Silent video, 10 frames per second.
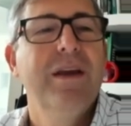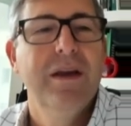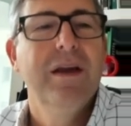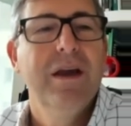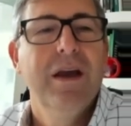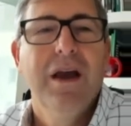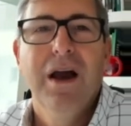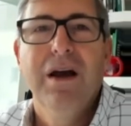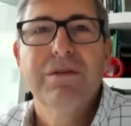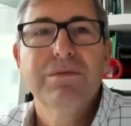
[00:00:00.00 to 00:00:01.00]
that correct?
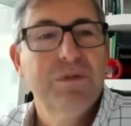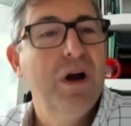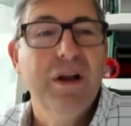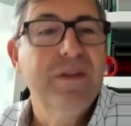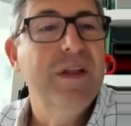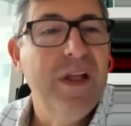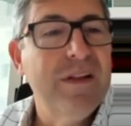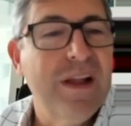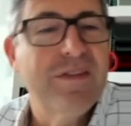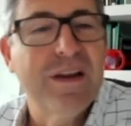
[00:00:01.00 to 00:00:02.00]
uh, uh that,
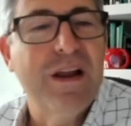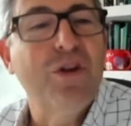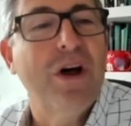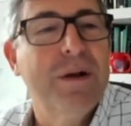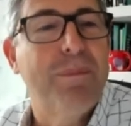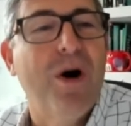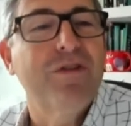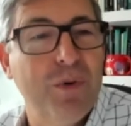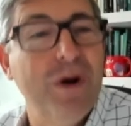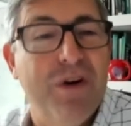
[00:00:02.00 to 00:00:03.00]
that's an, another
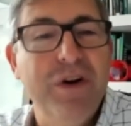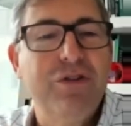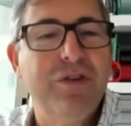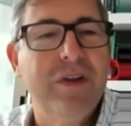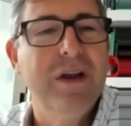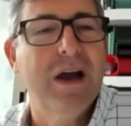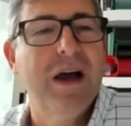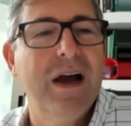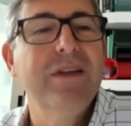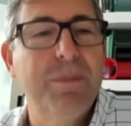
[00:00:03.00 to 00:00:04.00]
possible and very interesting
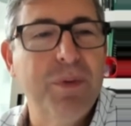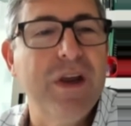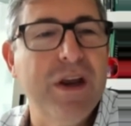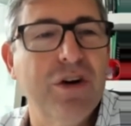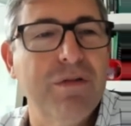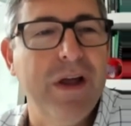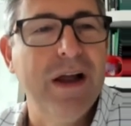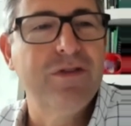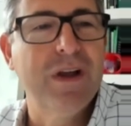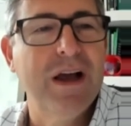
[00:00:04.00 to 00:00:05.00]
uh, interpretation of
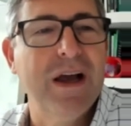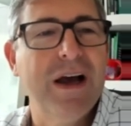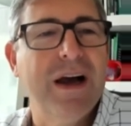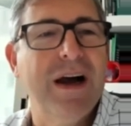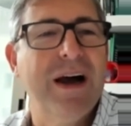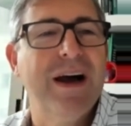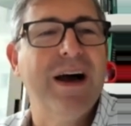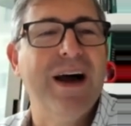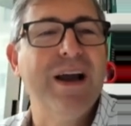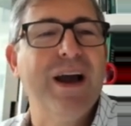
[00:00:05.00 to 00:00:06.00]
that. Uh,
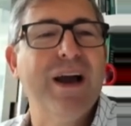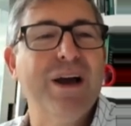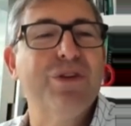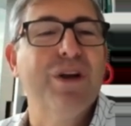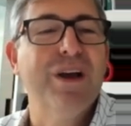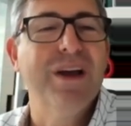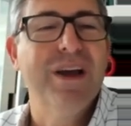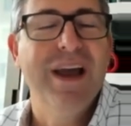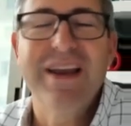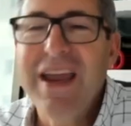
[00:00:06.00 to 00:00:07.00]
uh, I, I,
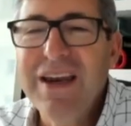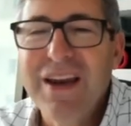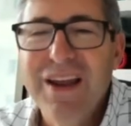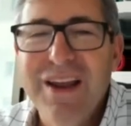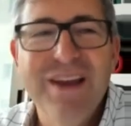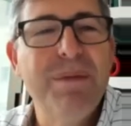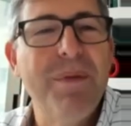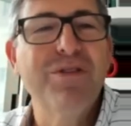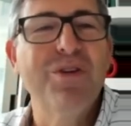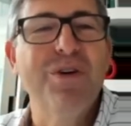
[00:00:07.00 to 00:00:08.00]
again, it
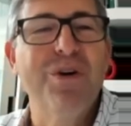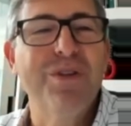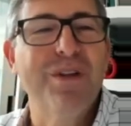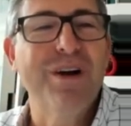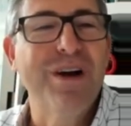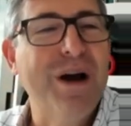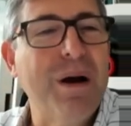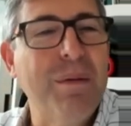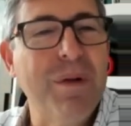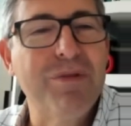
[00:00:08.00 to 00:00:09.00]
depends on on uh,
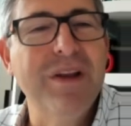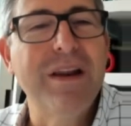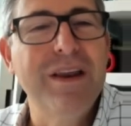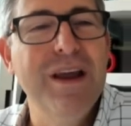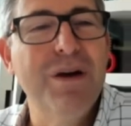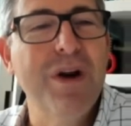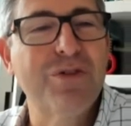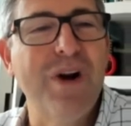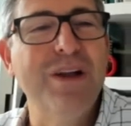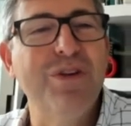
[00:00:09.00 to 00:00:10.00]
I'm, I'm, saying that here we're
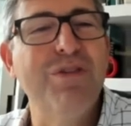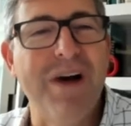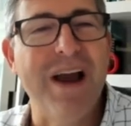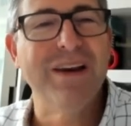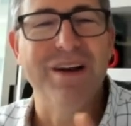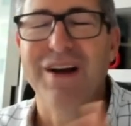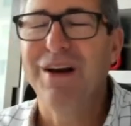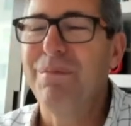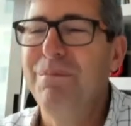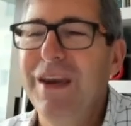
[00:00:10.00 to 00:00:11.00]
trying to define
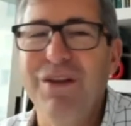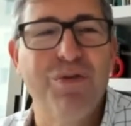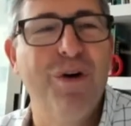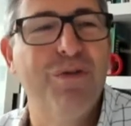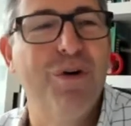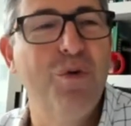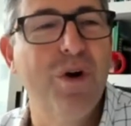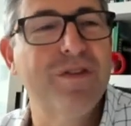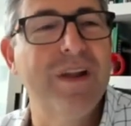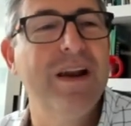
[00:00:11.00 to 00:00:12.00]
uh, meanings for for
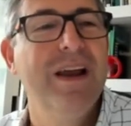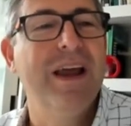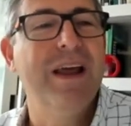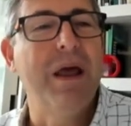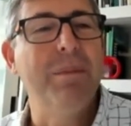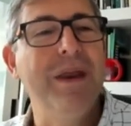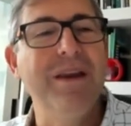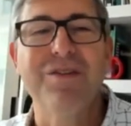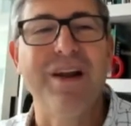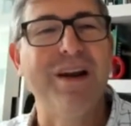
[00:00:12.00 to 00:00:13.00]
words that and, and
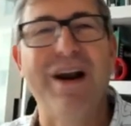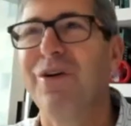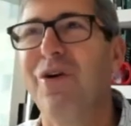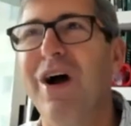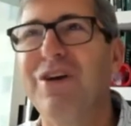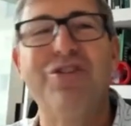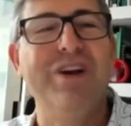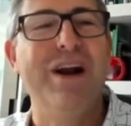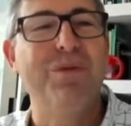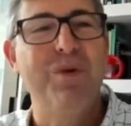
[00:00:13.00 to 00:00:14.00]
meanings that are not
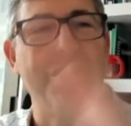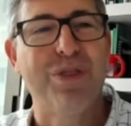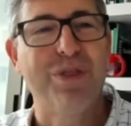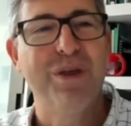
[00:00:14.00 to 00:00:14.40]
shared with